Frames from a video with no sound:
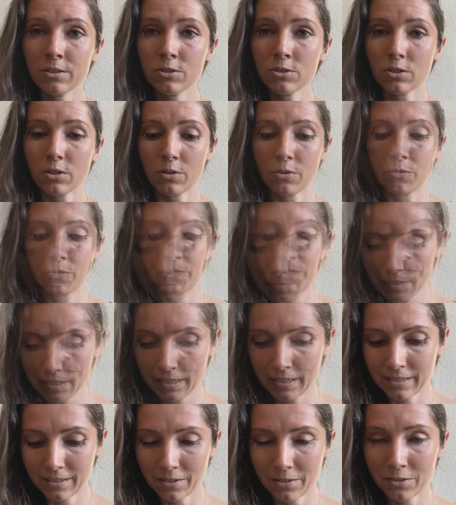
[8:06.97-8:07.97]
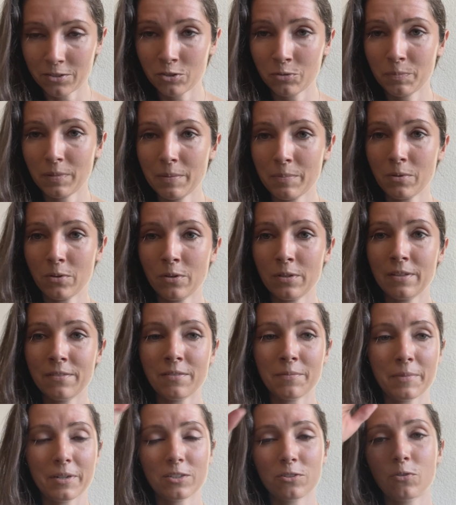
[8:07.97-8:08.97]
So I know there's people who live
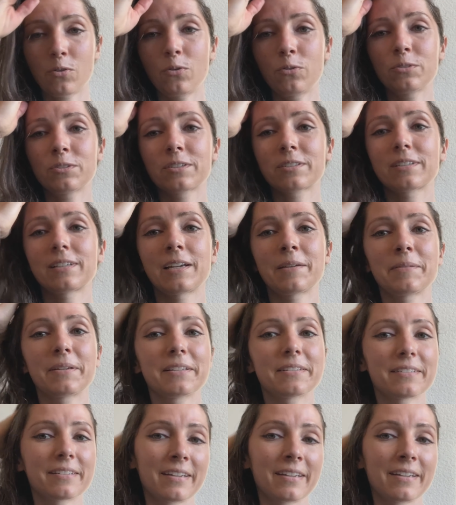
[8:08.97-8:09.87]
in much colder climates,